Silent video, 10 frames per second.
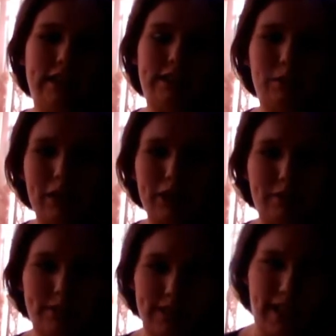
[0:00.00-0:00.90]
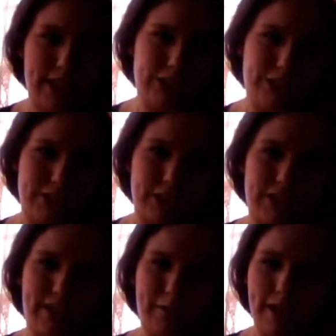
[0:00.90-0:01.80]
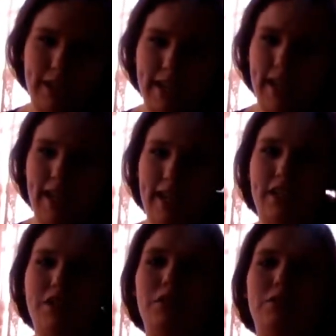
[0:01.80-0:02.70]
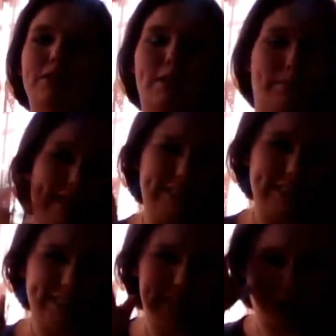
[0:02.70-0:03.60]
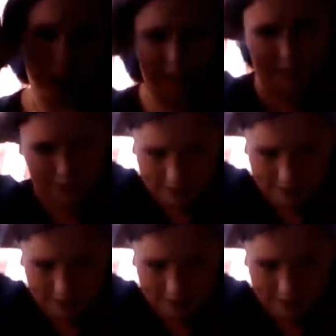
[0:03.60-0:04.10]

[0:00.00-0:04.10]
the way she was cut, she was only limited to so many C-sections,